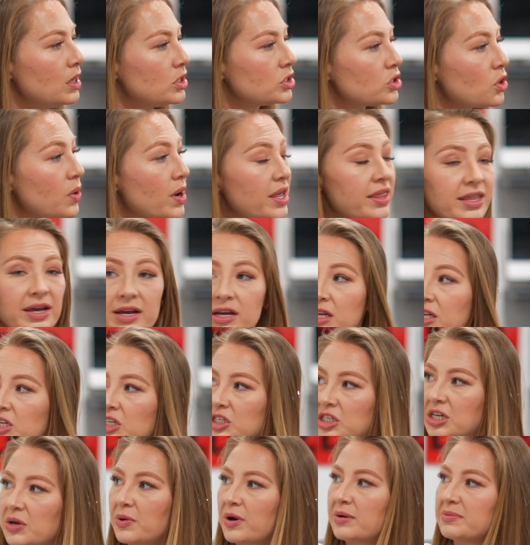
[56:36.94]
So, and you
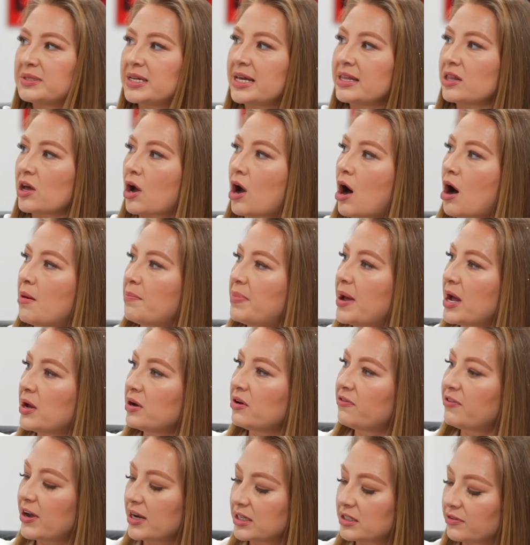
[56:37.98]
see what I'm saying? The compound
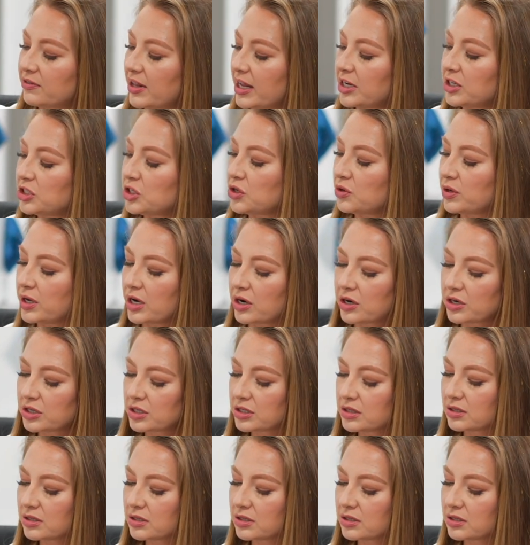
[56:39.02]
effect of like 2 years?